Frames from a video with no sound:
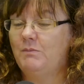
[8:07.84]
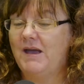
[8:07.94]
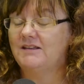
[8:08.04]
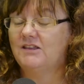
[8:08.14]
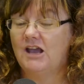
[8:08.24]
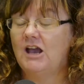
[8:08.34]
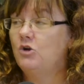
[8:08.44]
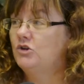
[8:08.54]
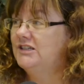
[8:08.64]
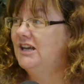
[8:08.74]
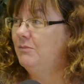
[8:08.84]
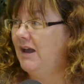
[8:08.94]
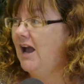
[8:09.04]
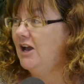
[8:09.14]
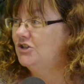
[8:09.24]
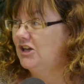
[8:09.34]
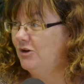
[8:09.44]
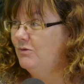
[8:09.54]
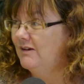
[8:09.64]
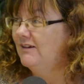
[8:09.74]
a good team behind
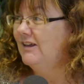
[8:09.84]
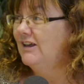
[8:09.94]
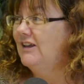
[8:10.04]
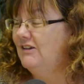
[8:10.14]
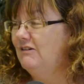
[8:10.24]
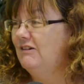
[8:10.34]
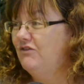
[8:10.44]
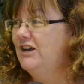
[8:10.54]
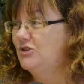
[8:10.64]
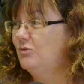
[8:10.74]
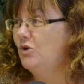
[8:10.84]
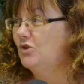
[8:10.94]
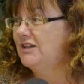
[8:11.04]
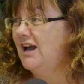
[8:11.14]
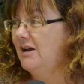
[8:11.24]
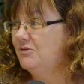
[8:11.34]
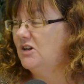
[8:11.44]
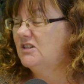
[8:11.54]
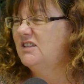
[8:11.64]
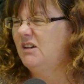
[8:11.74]
you frees up your time to
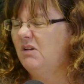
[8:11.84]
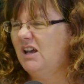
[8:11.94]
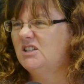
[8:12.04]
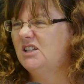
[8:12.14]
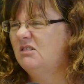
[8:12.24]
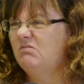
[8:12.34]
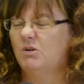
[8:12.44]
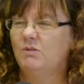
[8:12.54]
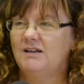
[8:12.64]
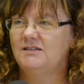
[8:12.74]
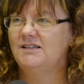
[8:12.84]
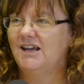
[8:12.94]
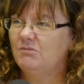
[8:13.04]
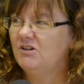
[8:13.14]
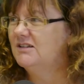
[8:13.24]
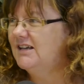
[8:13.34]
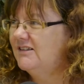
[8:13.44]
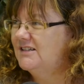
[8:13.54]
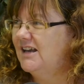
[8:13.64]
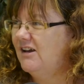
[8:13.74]
actually say, well, actually, I don't want to work today. I'm going to
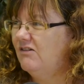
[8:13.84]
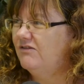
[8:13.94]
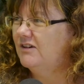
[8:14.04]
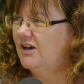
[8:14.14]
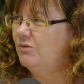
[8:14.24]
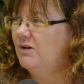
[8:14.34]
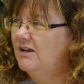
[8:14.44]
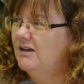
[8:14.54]
take the day off and go